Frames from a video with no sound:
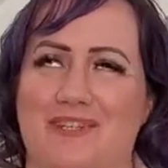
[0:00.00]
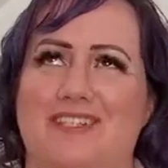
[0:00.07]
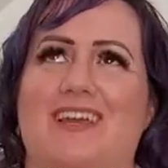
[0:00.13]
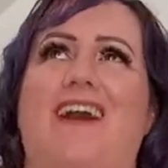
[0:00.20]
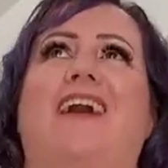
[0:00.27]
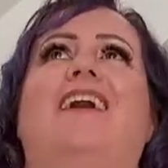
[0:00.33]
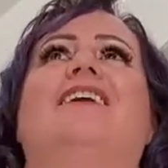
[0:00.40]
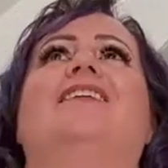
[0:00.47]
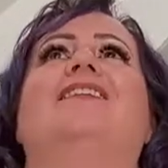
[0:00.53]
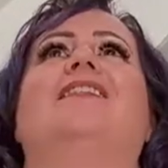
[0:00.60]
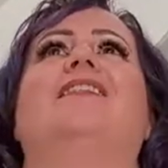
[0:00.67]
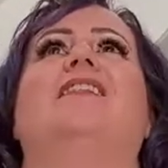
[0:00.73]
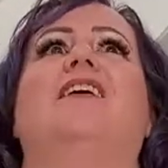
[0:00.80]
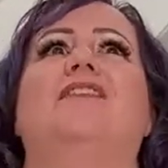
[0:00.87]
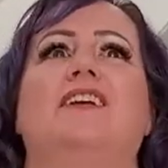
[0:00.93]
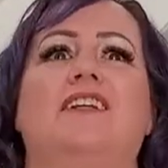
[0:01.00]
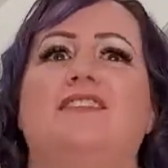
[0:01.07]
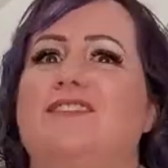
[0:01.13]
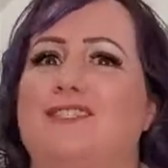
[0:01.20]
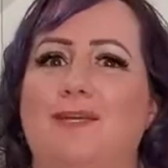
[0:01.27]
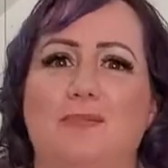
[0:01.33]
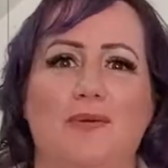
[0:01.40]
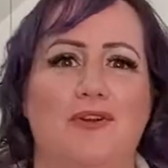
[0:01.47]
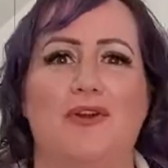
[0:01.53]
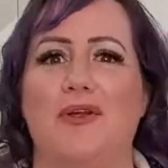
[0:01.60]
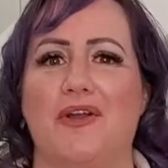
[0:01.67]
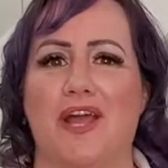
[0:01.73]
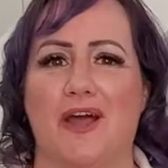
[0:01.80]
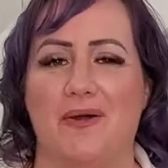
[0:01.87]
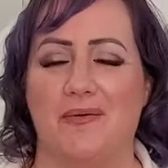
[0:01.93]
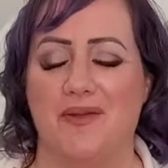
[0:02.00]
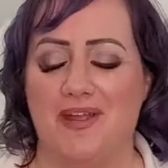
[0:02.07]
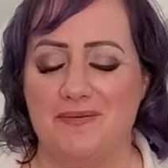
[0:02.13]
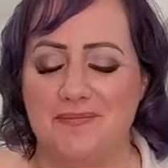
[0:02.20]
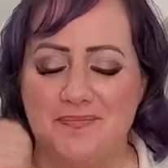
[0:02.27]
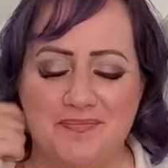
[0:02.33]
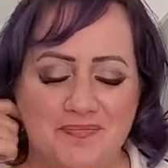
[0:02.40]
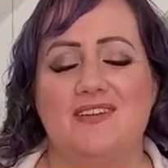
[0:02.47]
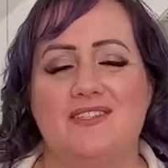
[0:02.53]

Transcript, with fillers: which I love it. Super nerd out, right?